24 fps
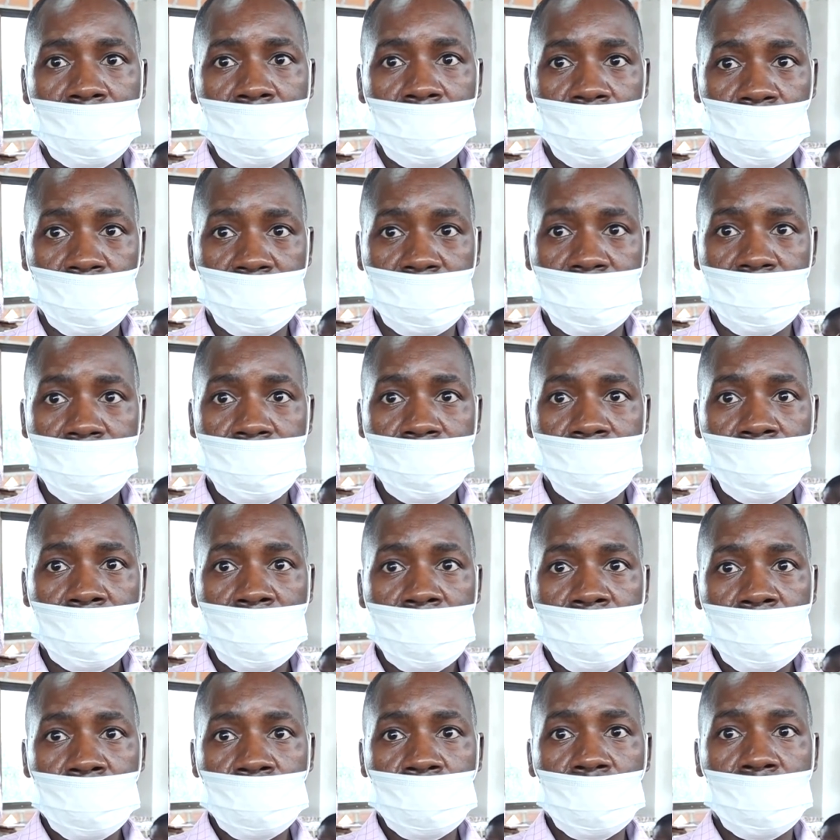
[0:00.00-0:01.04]
You see?
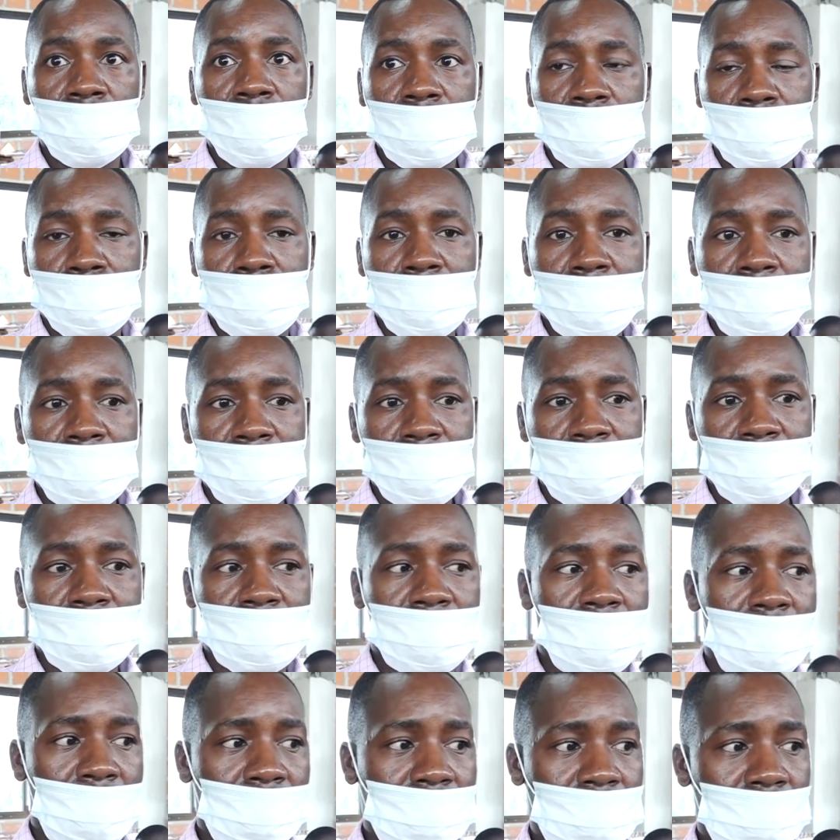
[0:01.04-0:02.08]
So that means
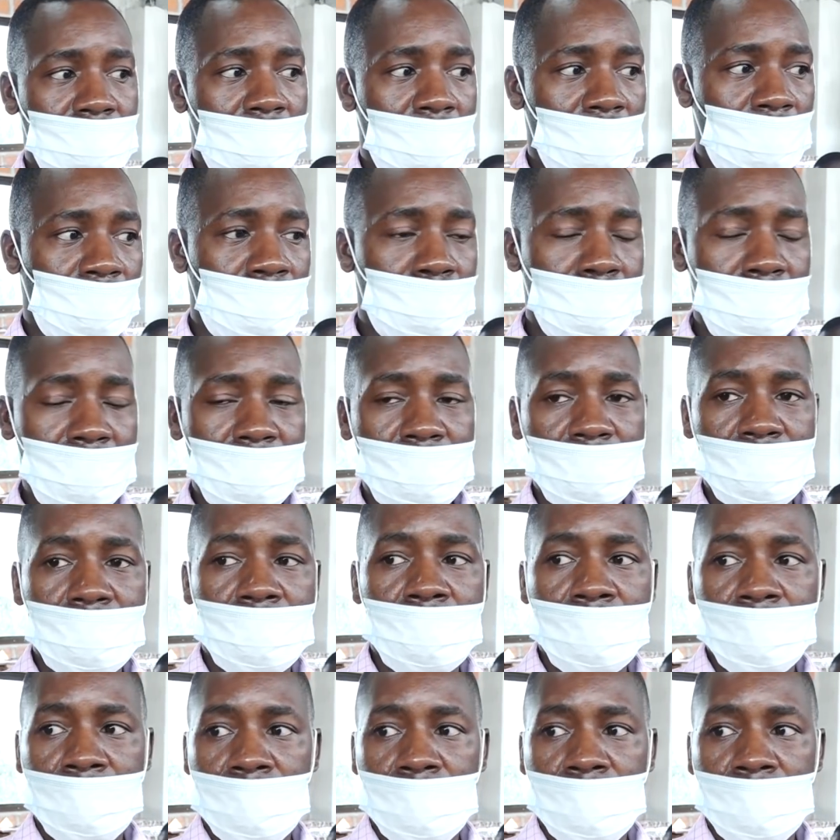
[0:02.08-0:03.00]
that they have been